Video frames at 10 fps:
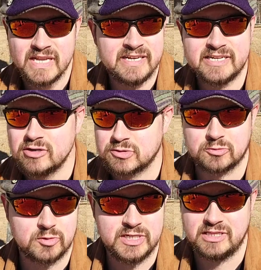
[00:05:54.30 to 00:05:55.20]
And it goes
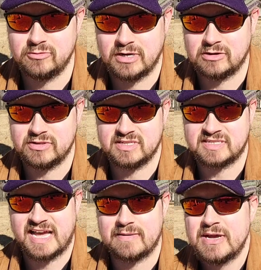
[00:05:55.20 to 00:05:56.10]
really well with
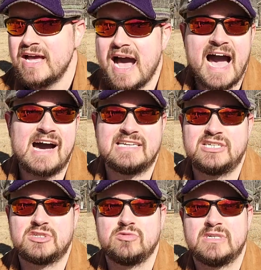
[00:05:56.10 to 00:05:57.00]
this cap. I
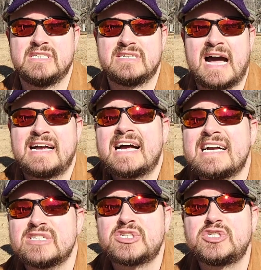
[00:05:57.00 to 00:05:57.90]

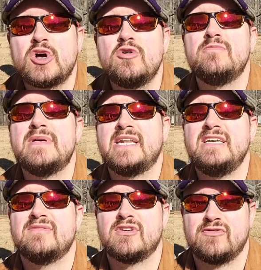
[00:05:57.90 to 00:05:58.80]
got so
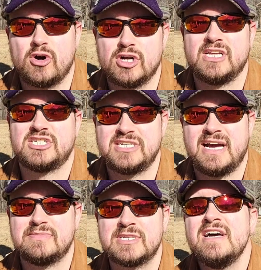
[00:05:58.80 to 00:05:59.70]
many of the fall collection
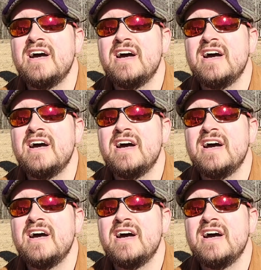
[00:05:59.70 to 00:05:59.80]
caps